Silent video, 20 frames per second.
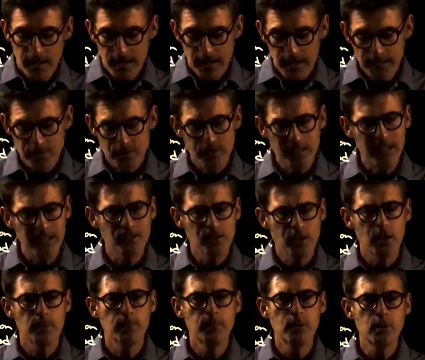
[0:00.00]
And so that
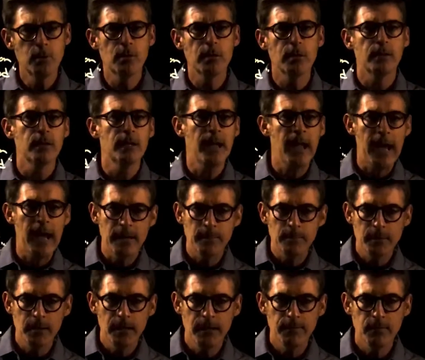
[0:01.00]
term nuclear, an atom
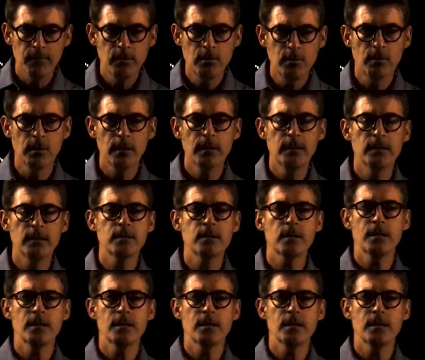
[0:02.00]
can have a nucleus,